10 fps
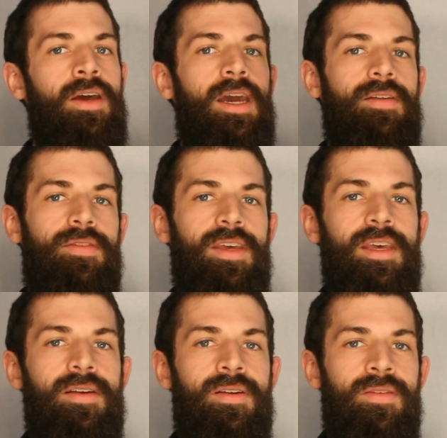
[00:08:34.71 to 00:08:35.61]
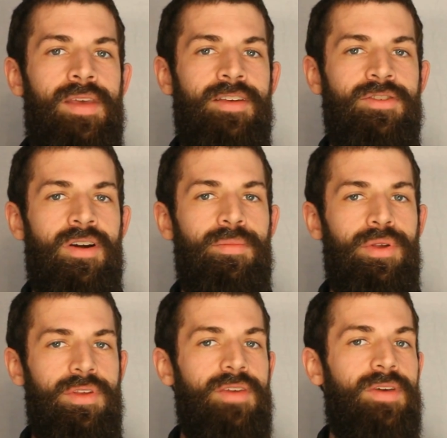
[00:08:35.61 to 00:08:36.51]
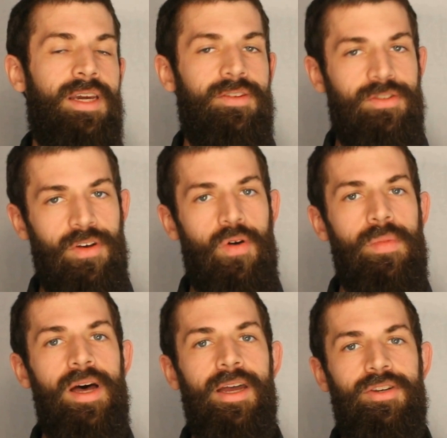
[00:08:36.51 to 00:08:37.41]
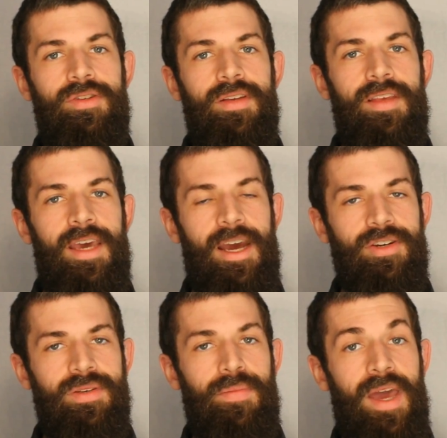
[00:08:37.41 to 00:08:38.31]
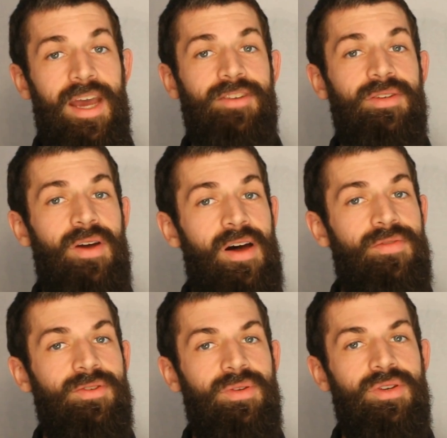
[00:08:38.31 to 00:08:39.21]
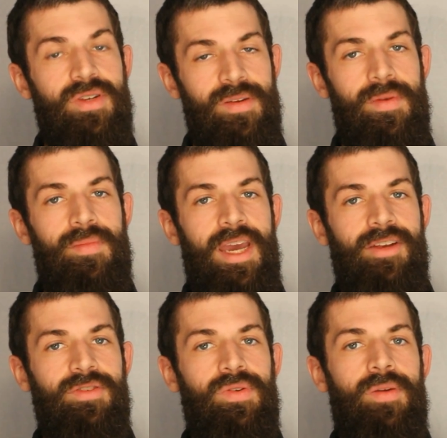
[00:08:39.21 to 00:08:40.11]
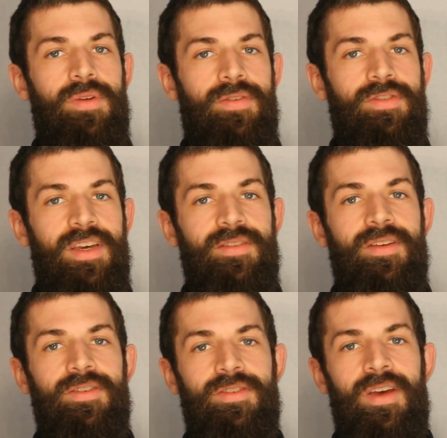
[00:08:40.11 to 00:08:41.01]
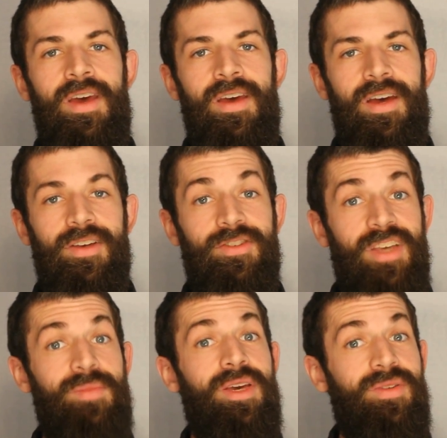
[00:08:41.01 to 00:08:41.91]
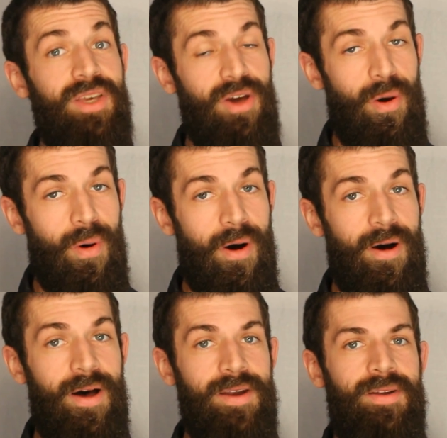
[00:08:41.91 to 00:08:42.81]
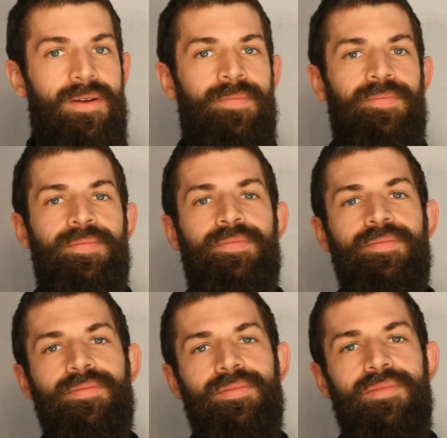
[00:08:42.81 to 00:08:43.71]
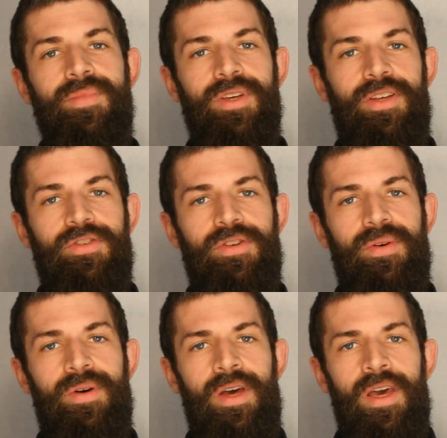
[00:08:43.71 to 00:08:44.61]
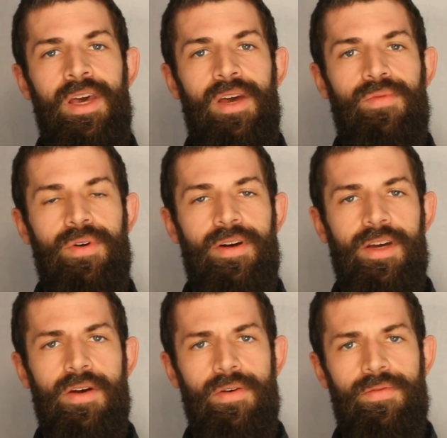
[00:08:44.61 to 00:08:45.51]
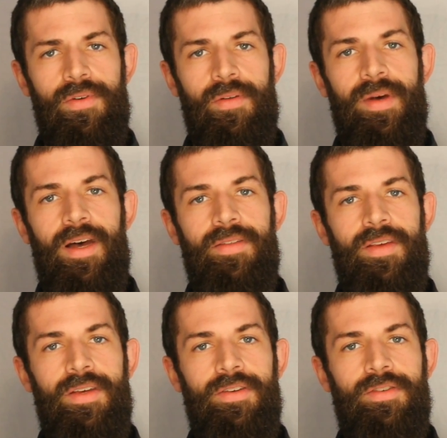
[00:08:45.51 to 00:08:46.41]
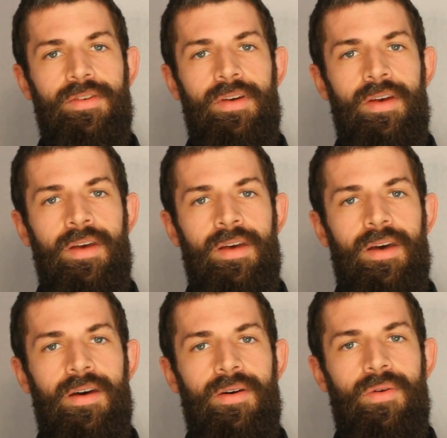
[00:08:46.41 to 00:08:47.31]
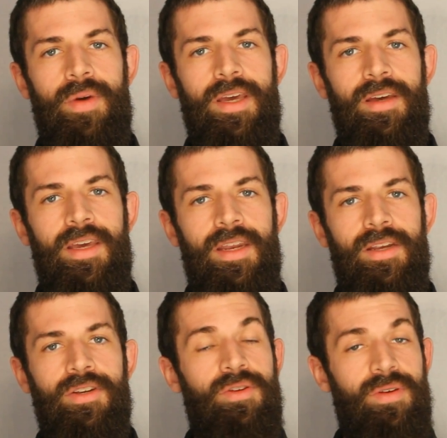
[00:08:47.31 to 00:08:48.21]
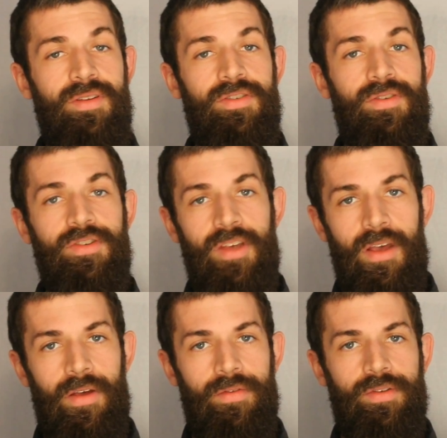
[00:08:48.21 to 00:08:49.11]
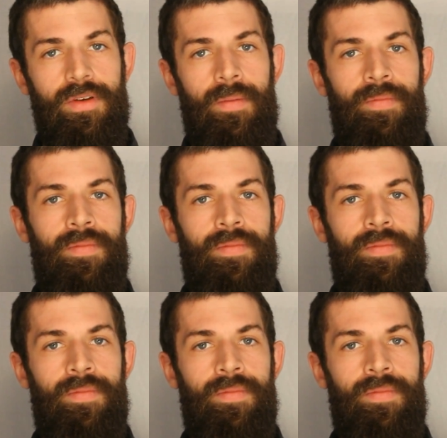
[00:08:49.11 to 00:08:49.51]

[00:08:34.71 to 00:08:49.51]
And then they start believing it so much that they actually pass it off as legitimate manuscript. I've seen this seemingly go on. And so if we're not careful about this, we can get into doing this ourselves.